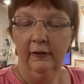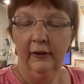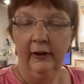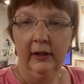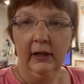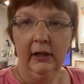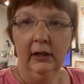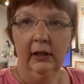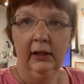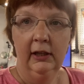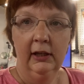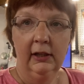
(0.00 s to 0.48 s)
I
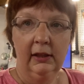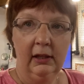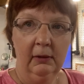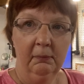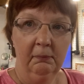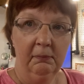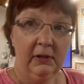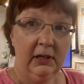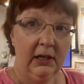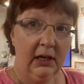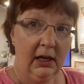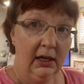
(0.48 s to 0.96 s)
can get
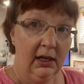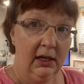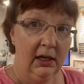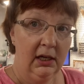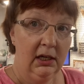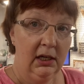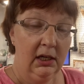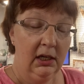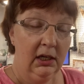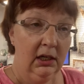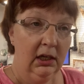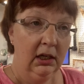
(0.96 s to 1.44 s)
them
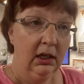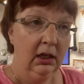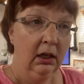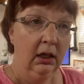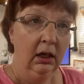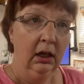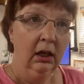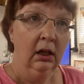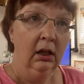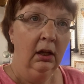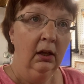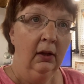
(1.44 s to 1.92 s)
done
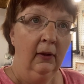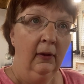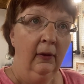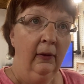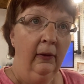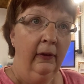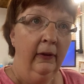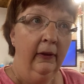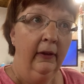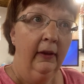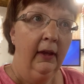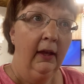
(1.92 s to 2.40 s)

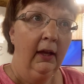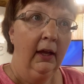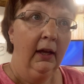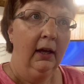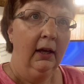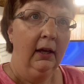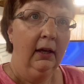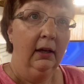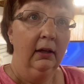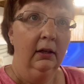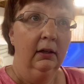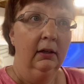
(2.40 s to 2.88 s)

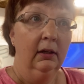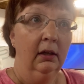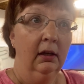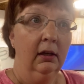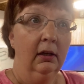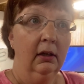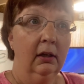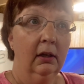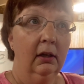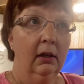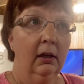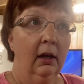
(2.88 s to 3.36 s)
and
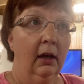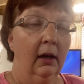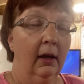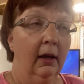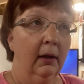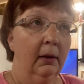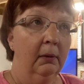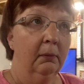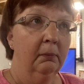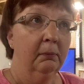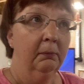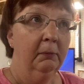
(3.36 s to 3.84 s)

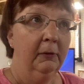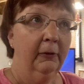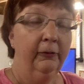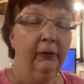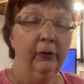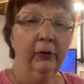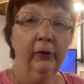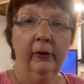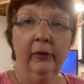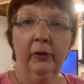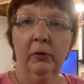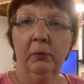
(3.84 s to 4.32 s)

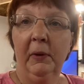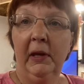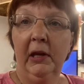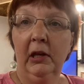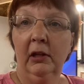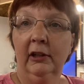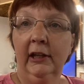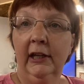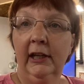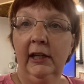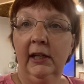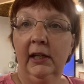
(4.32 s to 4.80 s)
before the mail
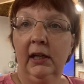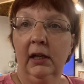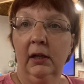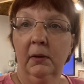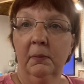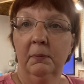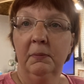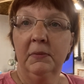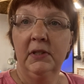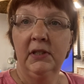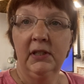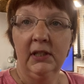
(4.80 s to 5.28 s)
lady
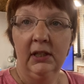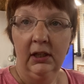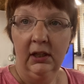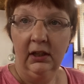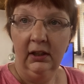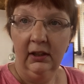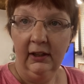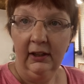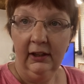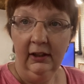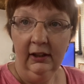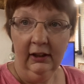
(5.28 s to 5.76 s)
comes,
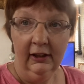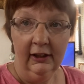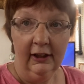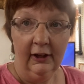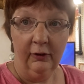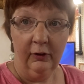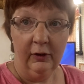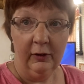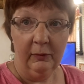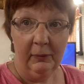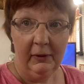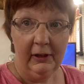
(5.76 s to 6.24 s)
then that
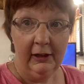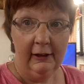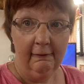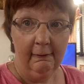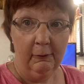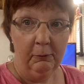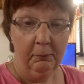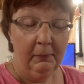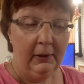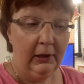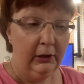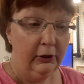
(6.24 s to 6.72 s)
would be
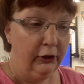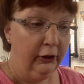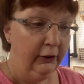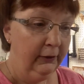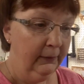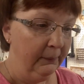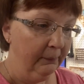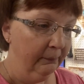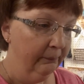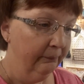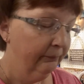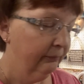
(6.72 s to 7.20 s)
even better.
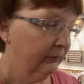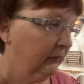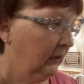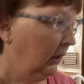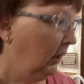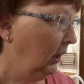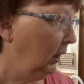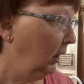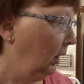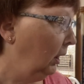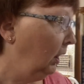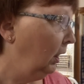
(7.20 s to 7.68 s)

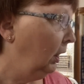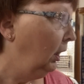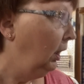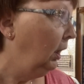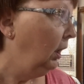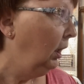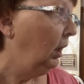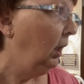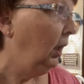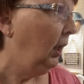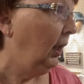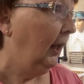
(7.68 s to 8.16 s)

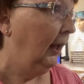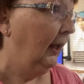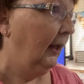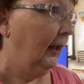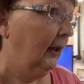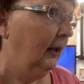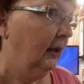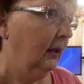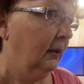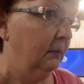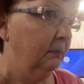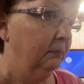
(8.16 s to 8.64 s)

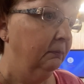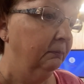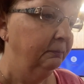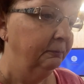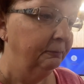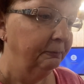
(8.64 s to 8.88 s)
I